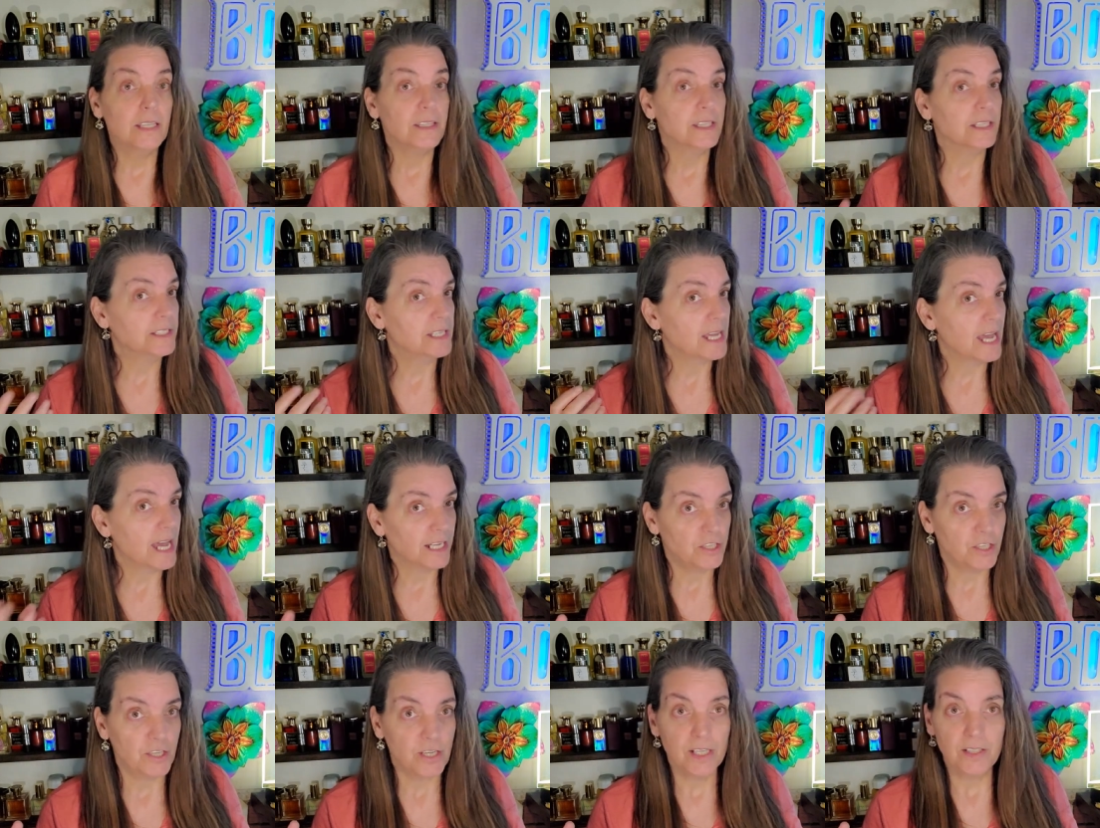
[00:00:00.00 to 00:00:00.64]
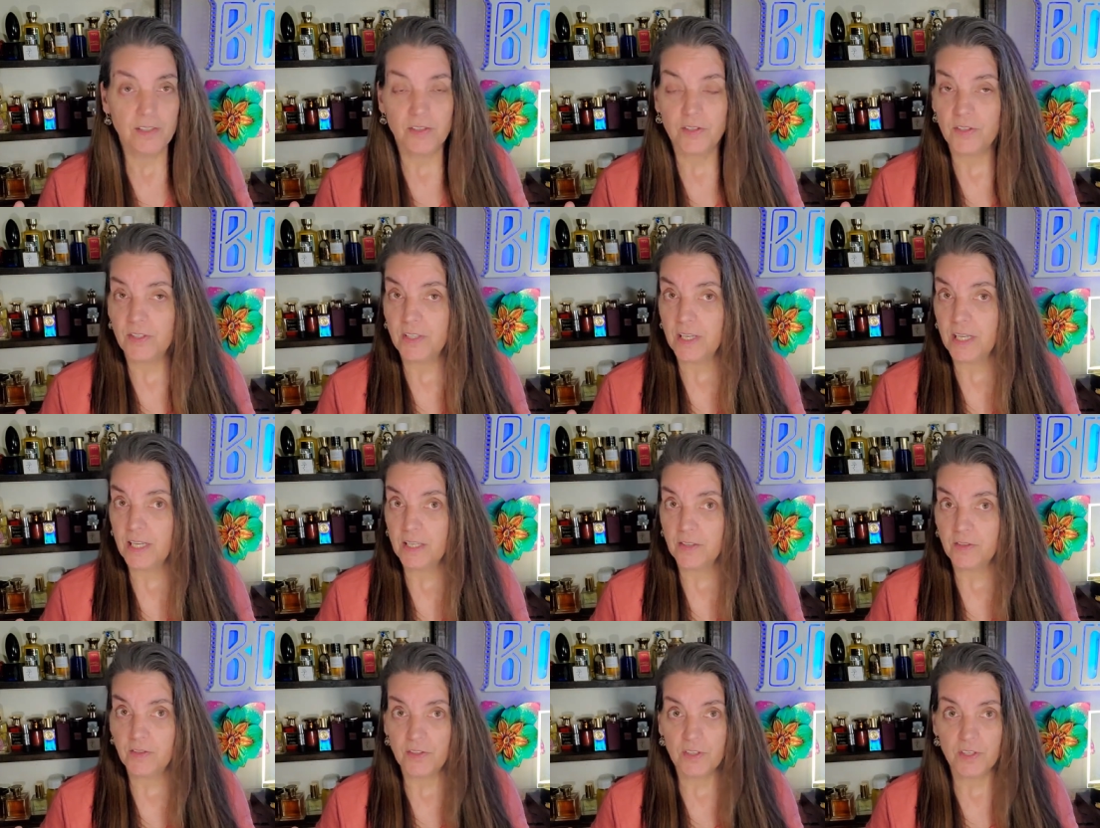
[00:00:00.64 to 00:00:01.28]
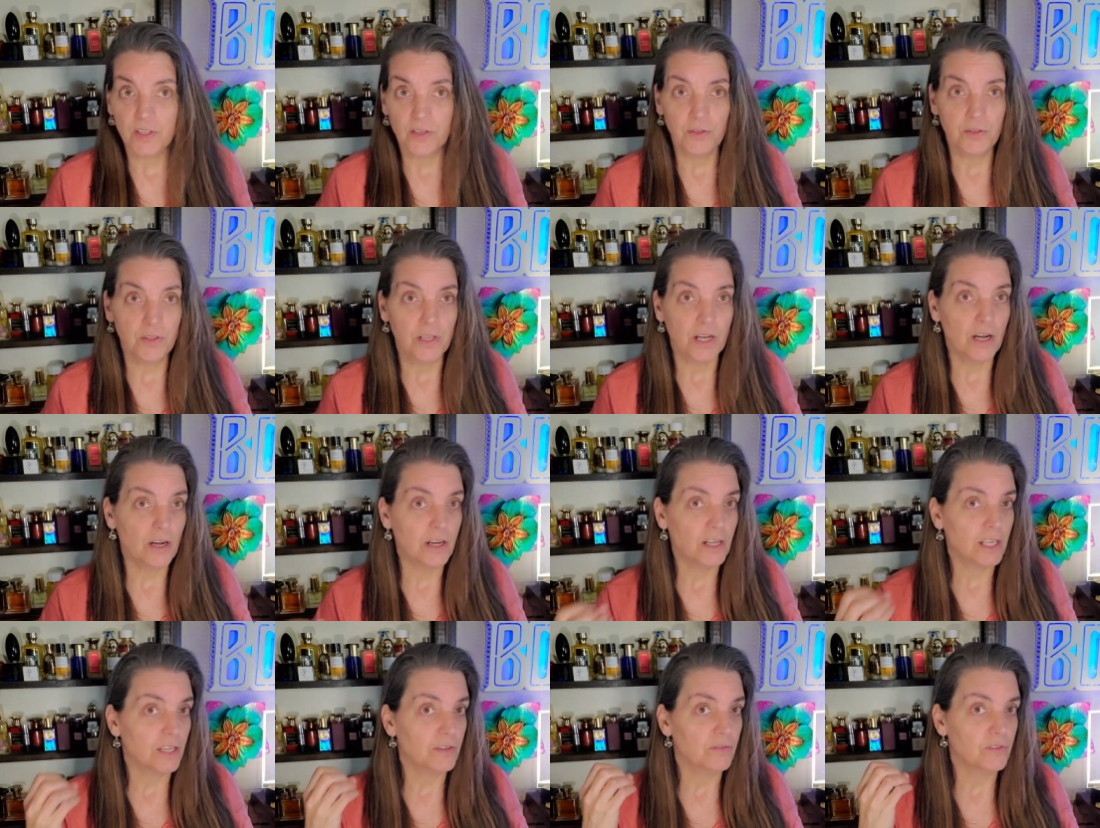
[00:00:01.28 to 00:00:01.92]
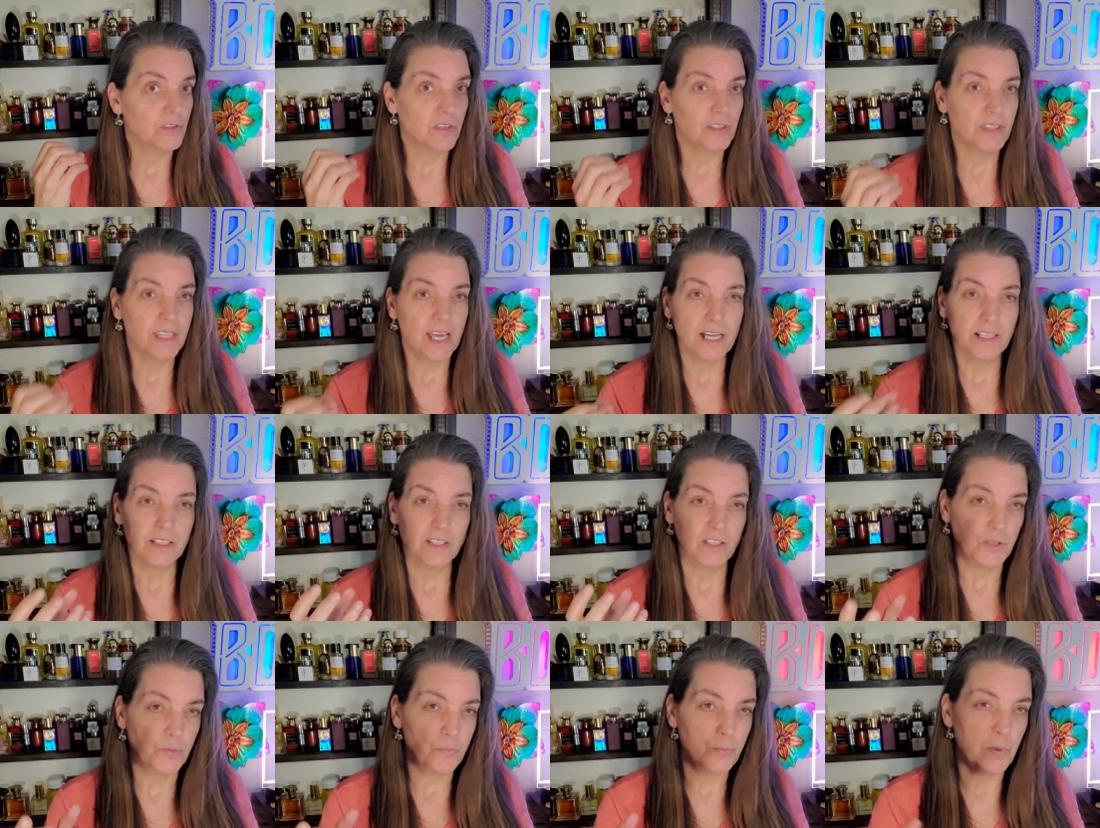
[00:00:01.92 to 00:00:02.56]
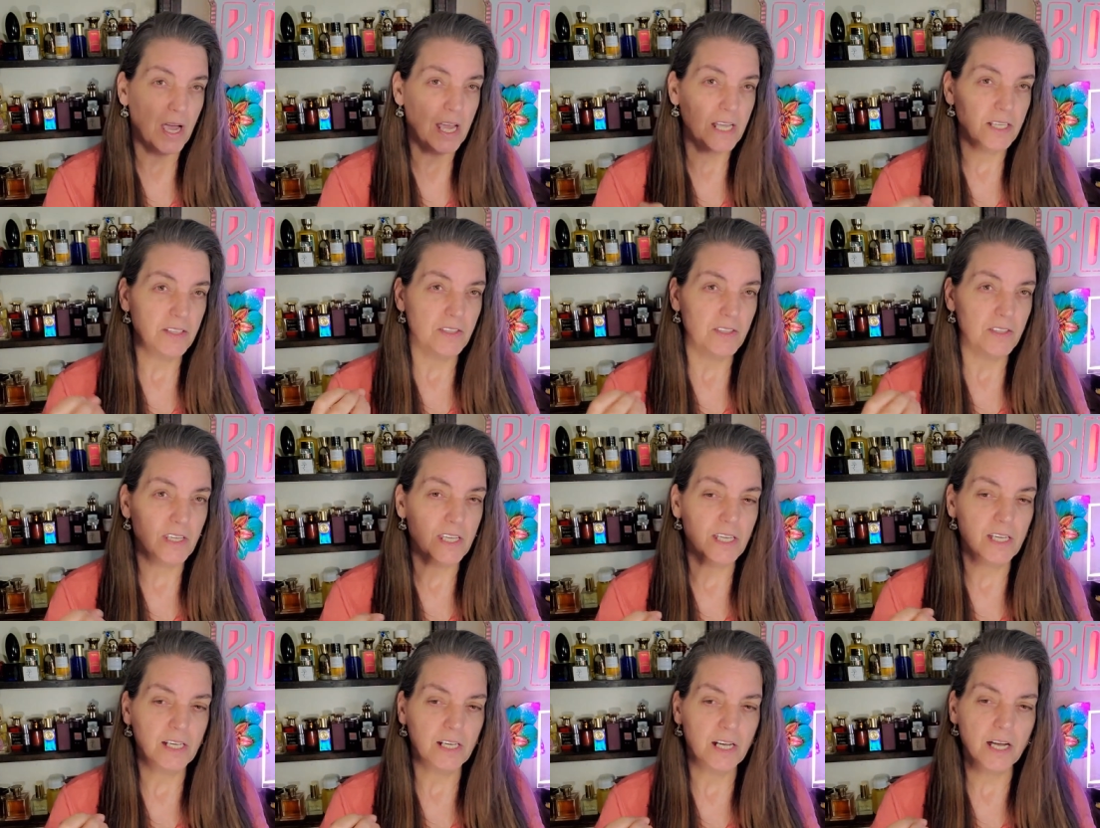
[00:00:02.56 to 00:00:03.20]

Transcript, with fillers: The Tajit is still there. It gives it that spicy,